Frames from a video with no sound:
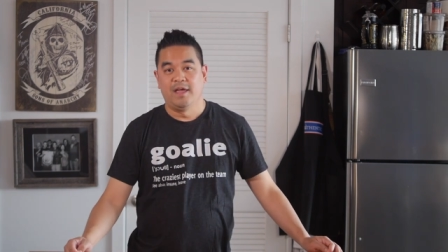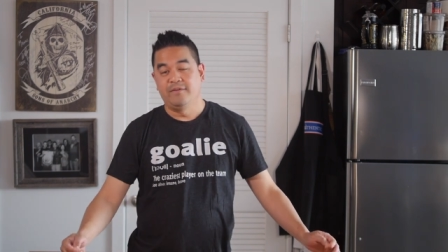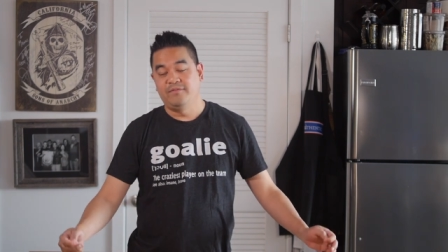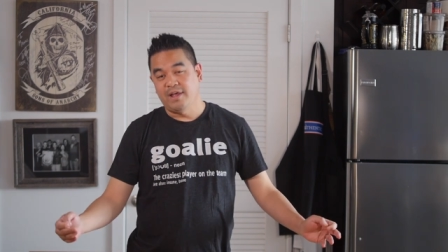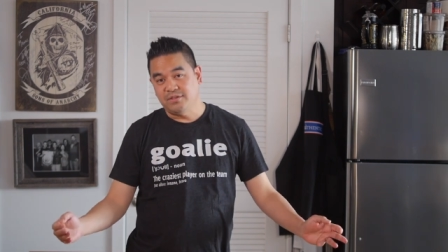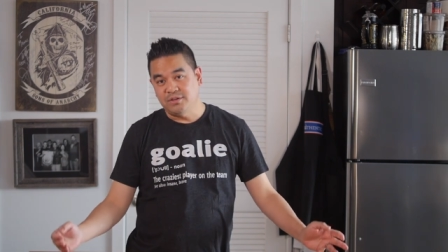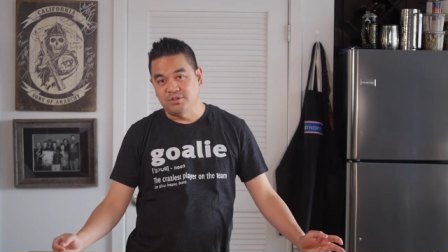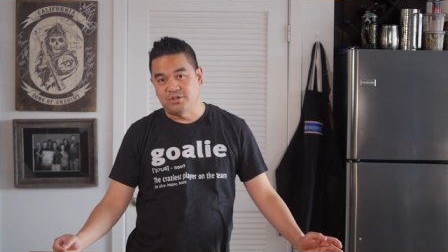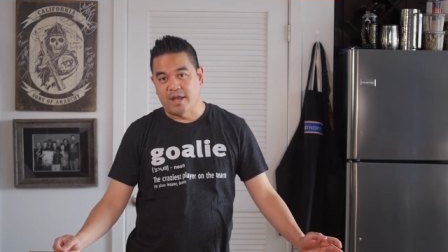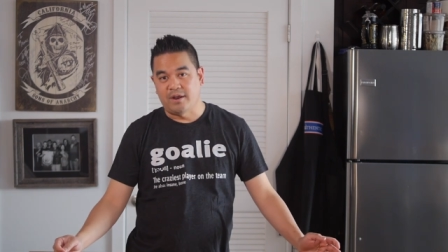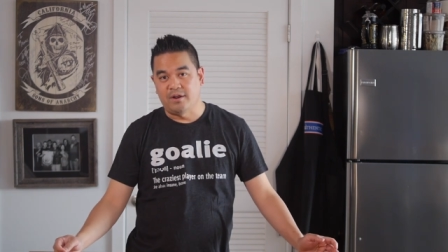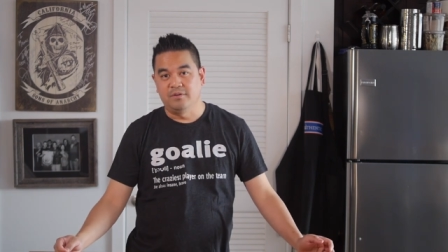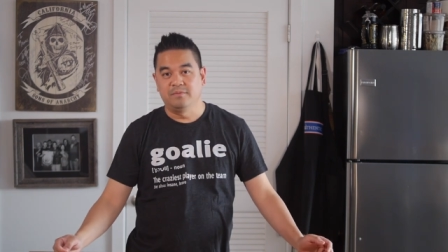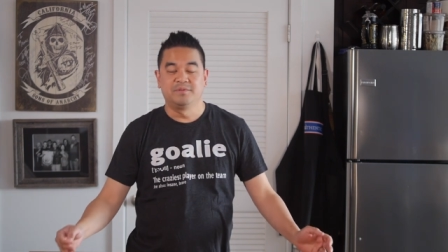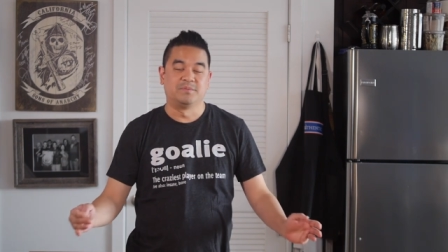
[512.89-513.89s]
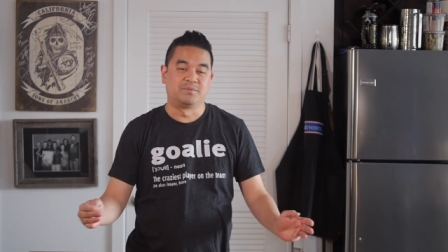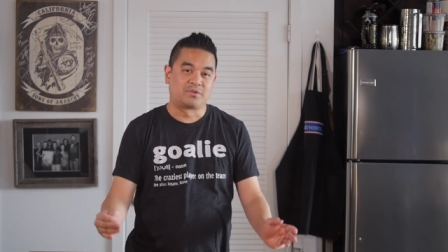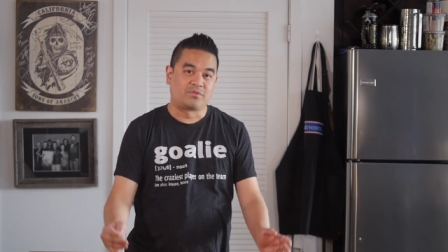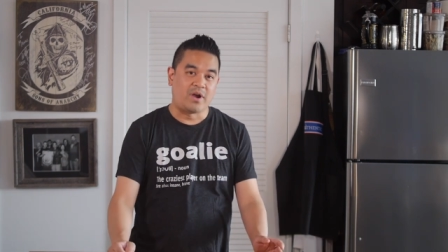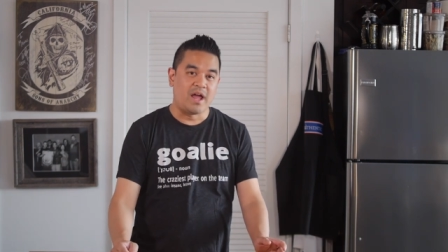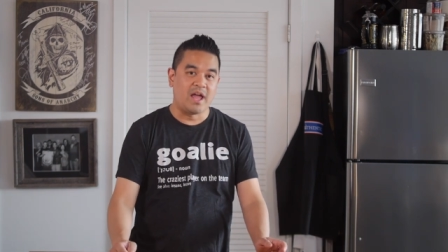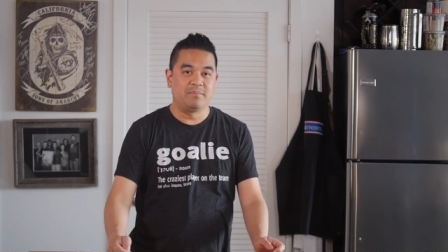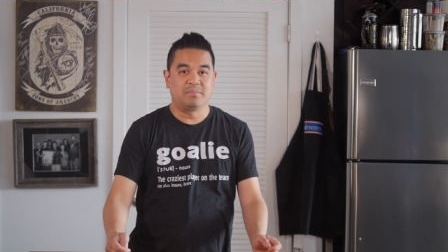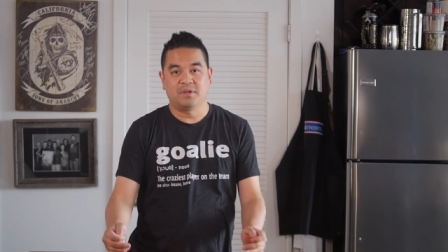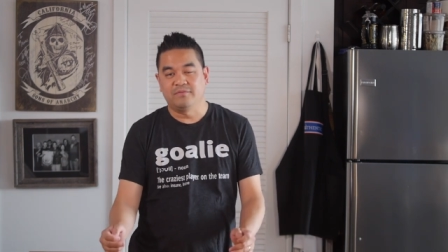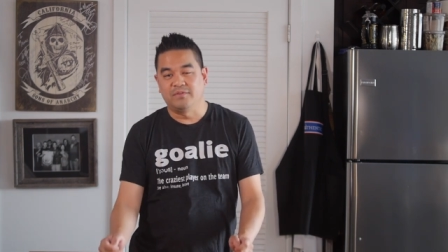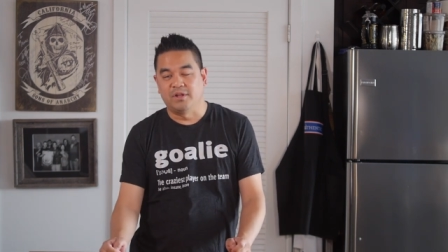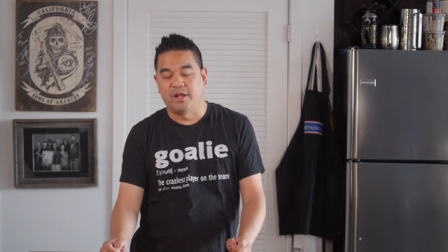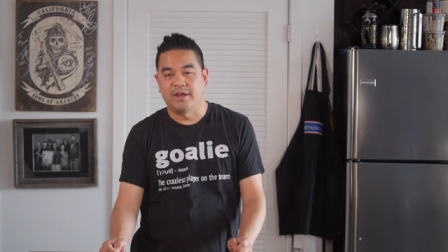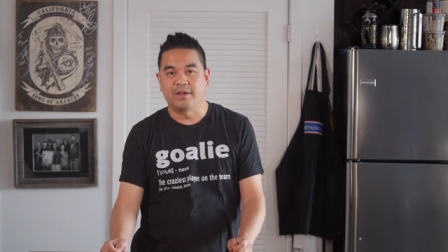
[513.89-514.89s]
if you like the channel, subscribe,
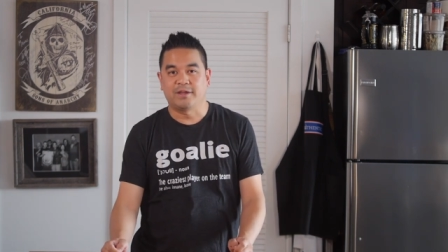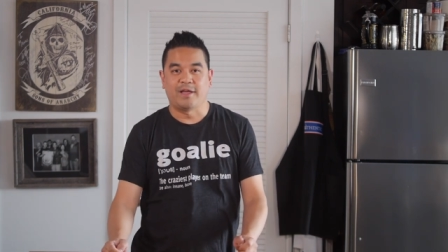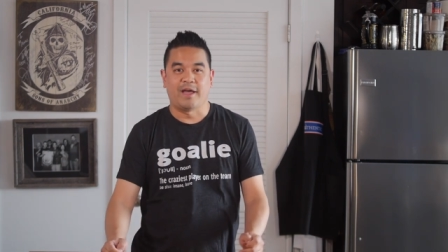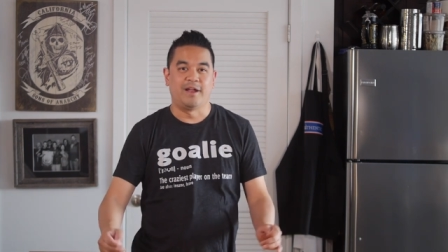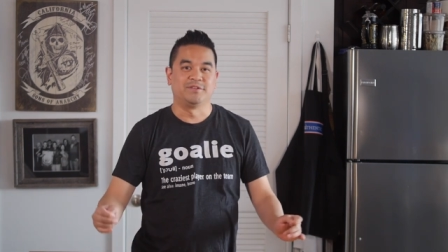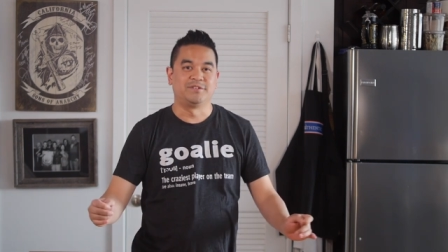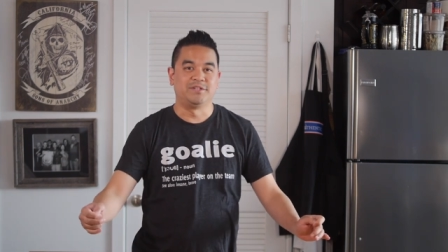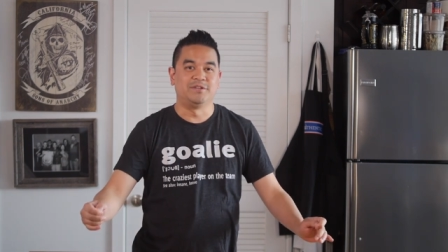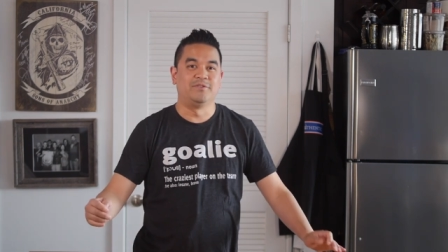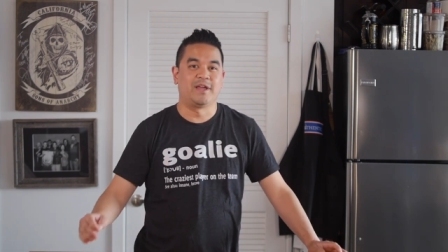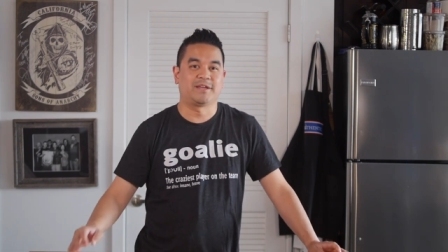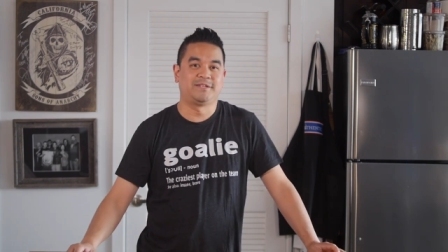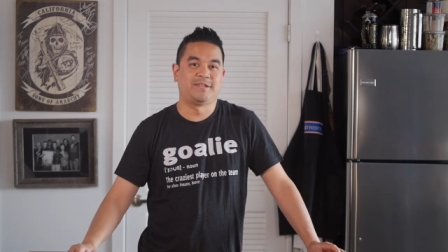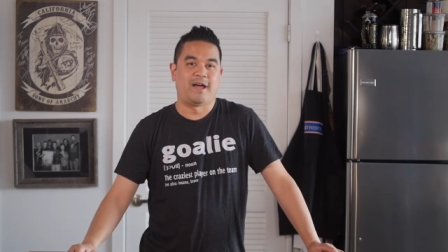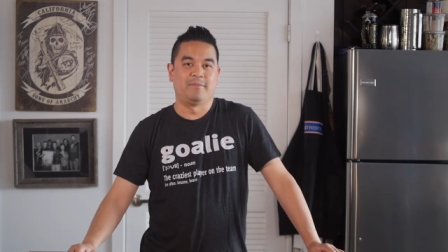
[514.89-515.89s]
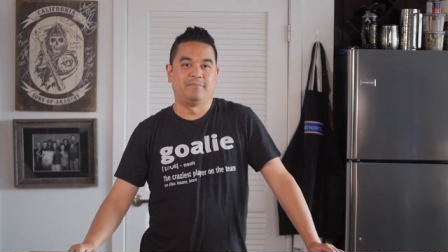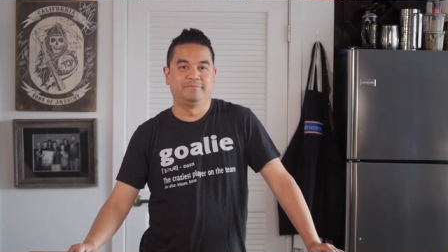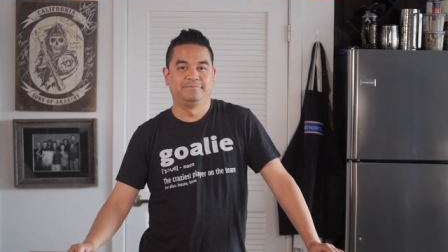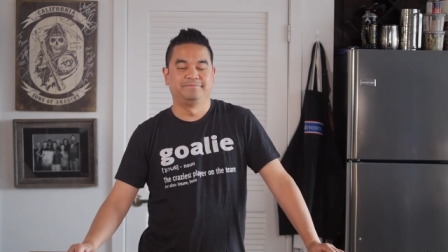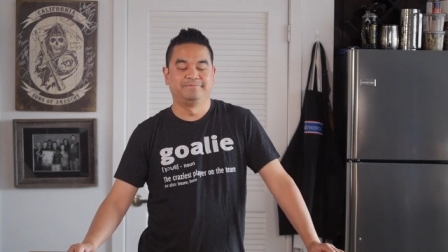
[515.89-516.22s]
give a like, and I'll see you next time.